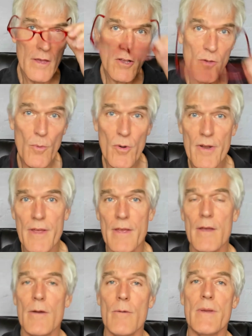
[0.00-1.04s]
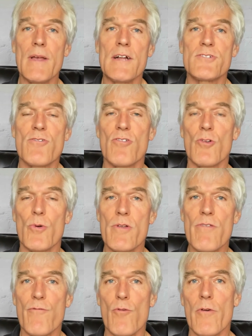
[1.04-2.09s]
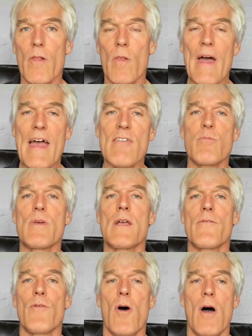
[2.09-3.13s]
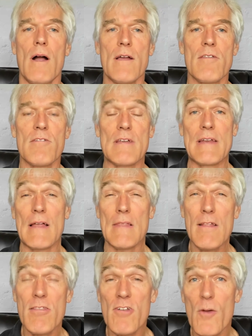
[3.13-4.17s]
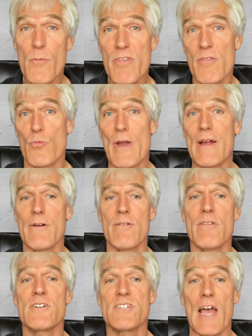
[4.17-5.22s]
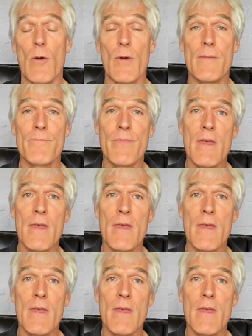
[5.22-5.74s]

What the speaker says: Good morning. We got your stories for the last week of August, and let's start with some records, shall we?